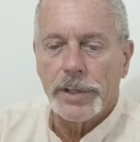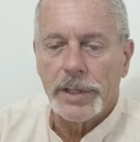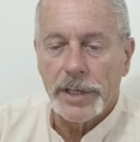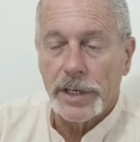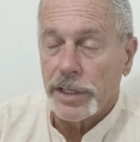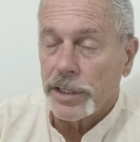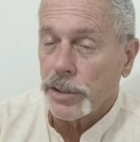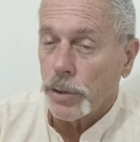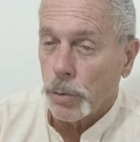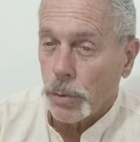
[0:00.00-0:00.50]
And
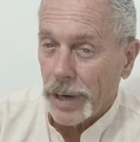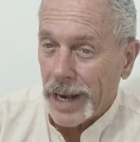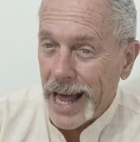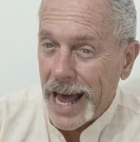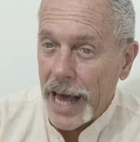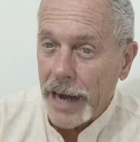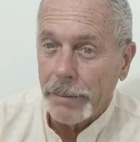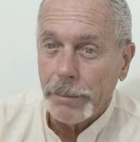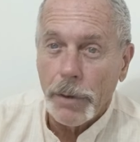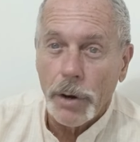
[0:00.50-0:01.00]
there's a
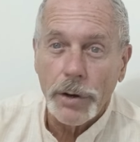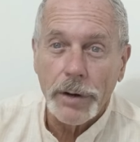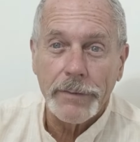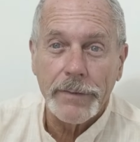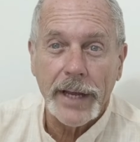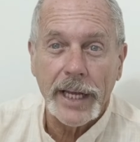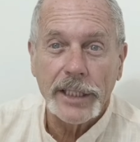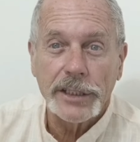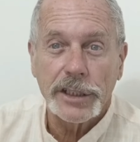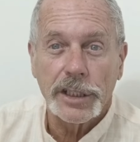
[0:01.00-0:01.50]
lot of
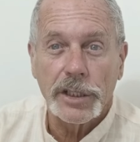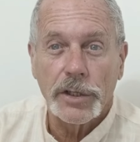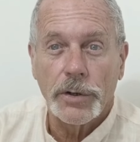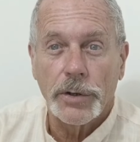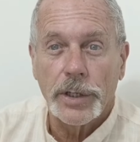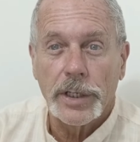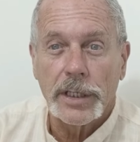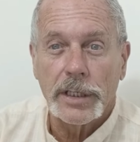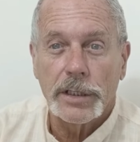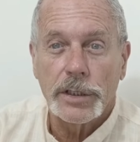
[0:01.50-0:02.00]
motivation
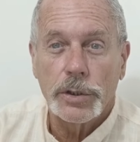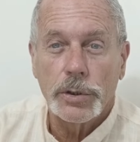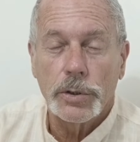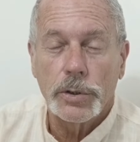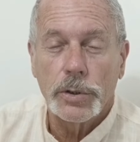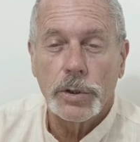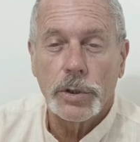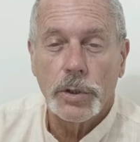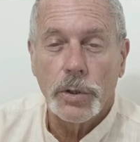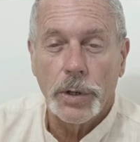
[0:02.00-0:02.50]
going
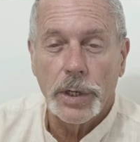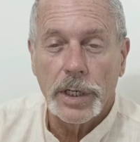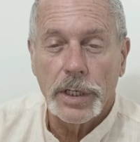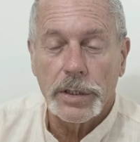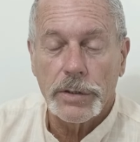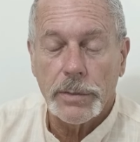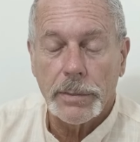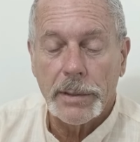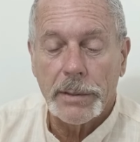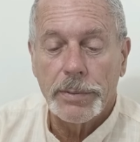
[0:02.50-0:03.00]
to
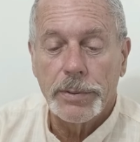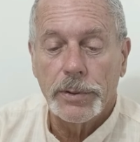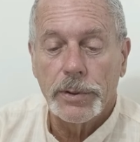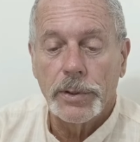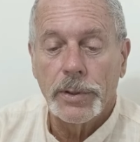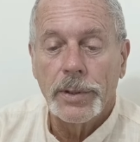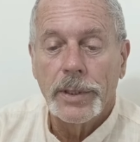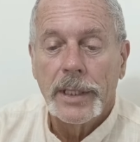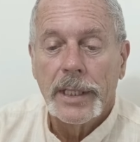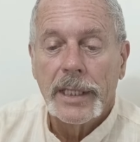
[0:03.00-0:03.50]
the swimming
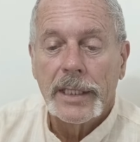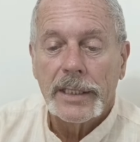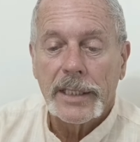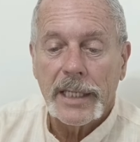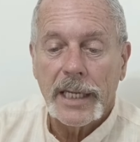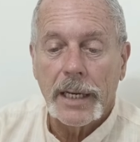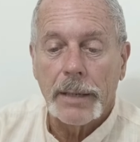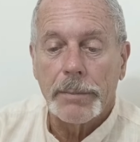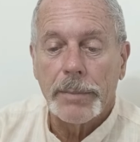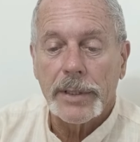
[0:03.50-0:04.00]
pool to
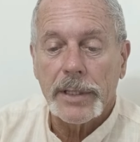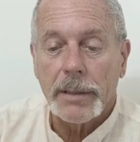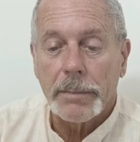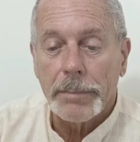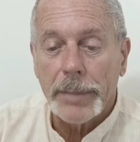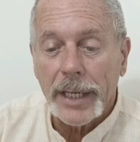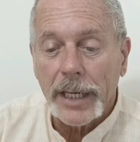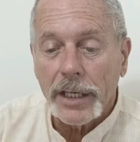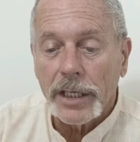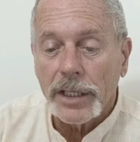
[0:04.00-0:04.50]
get it. But the
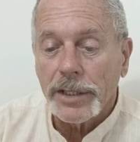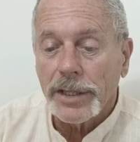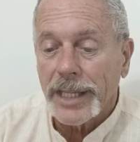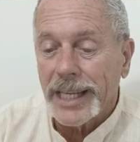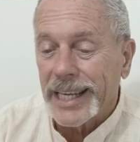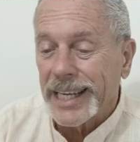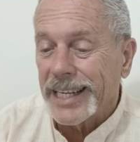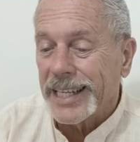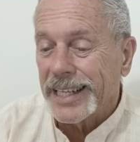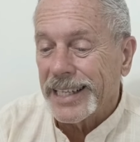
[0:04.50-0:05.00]
bigger
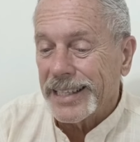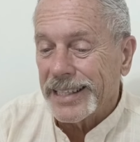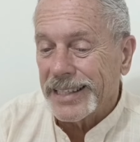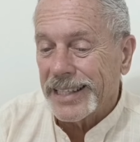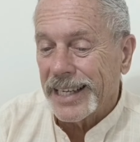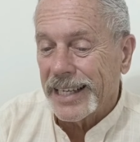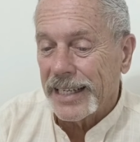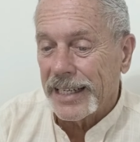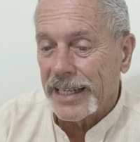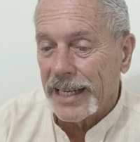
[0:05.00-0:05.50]
thing
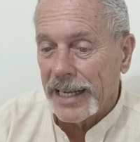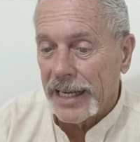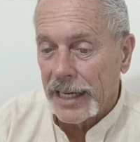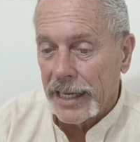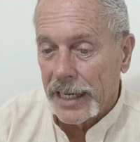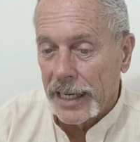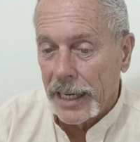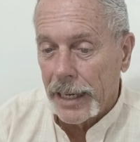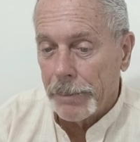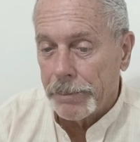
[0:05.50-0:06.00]
that
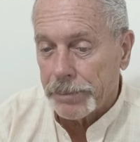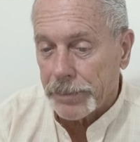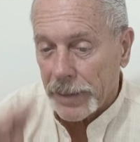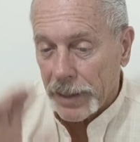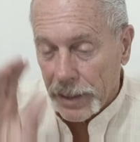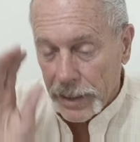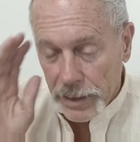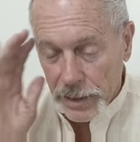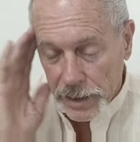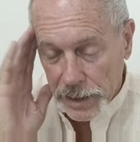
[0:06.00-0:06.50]

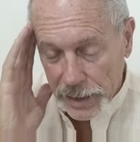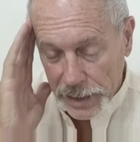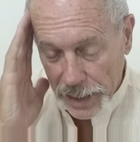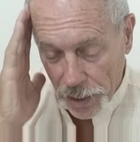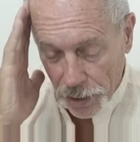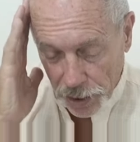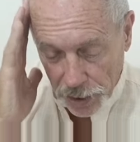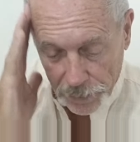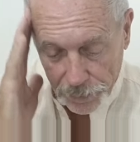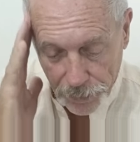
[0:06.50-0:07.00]

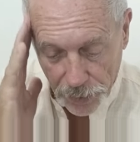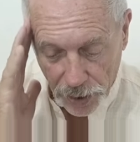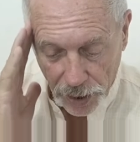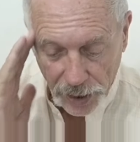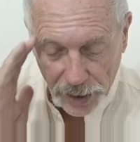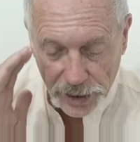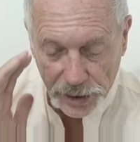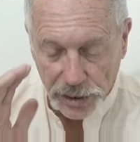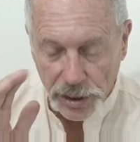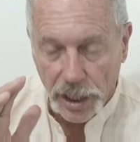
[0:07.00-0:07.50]
Eric
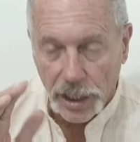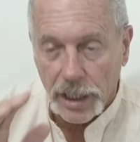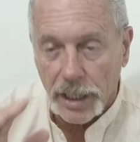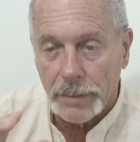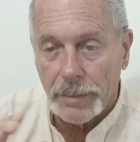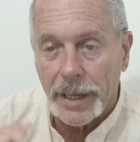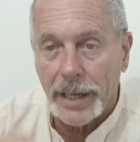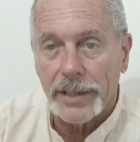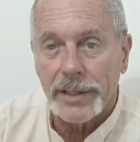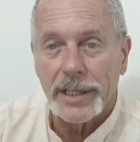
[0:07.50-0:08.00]
Berg is talking
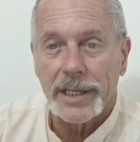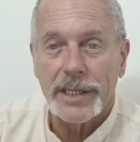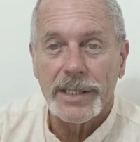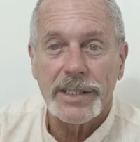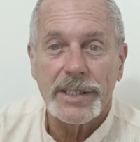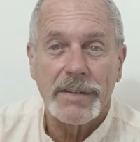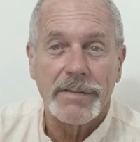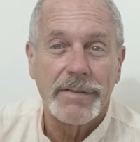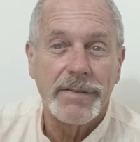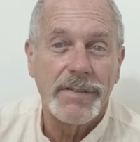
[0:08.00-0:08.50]
about
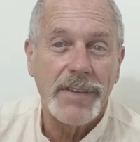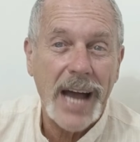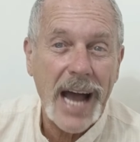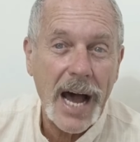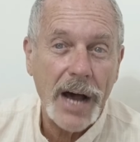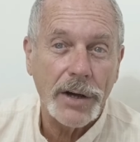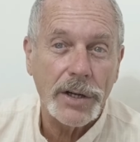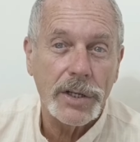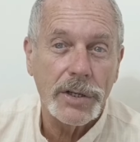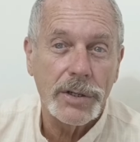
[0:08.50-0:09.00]
is the
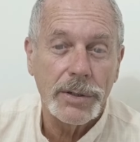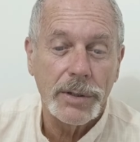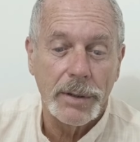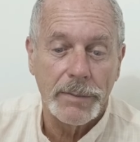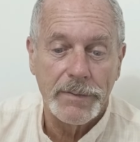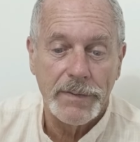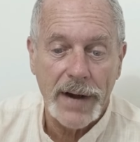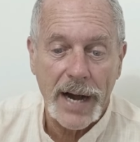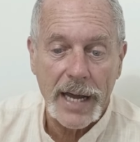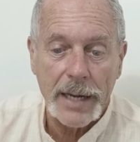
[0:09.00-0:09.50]
value
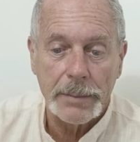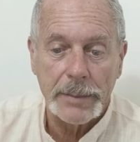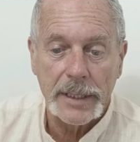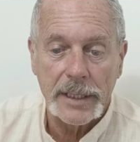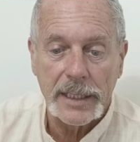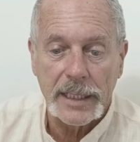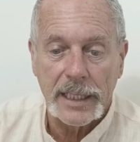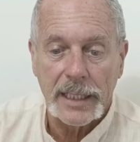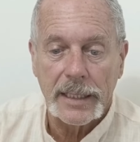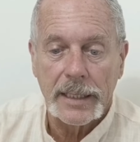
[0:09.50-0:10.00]
of
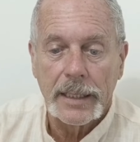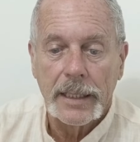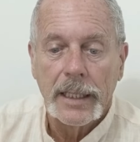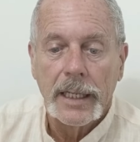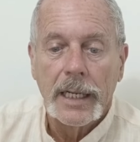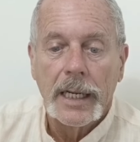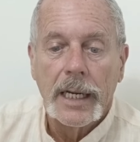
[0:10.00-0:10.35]
vitamin D.